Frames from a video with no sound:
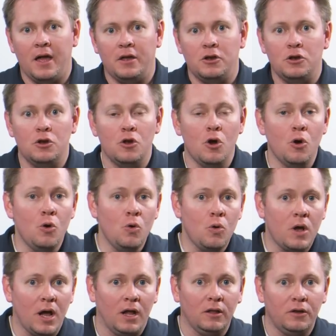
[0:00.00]
no
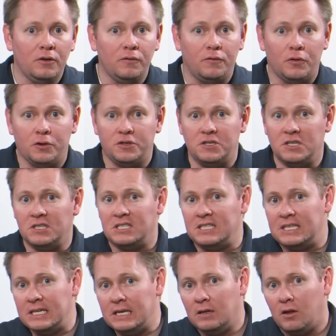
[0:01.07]
color versus
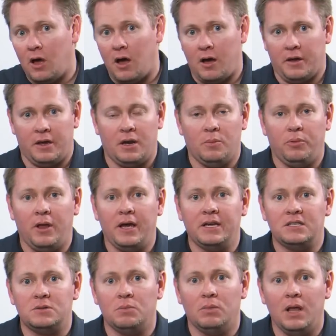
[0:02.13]
D-Log, and
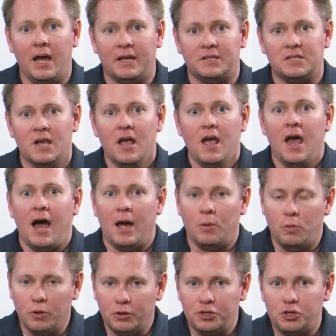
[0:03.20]
applying some LUTs. I
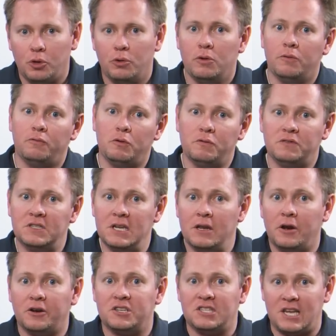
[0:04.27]
will show you, if you've seen
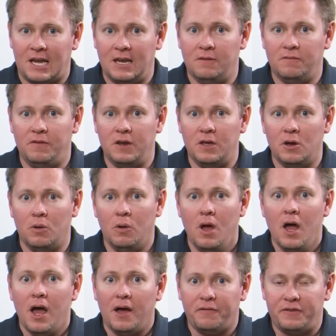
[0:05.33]
our second video
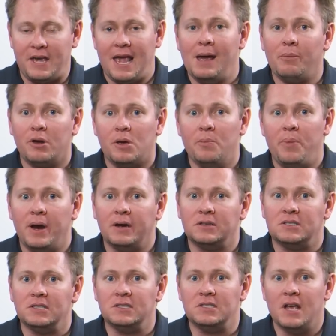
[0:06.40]
of camera
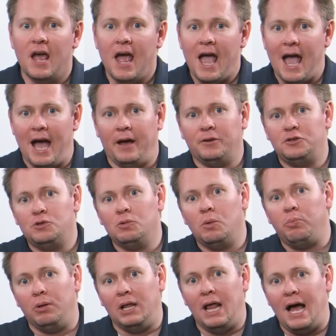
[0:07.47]
comparisons, how to
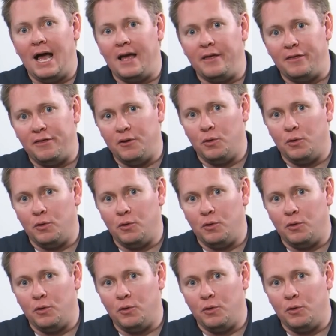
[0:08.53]
apply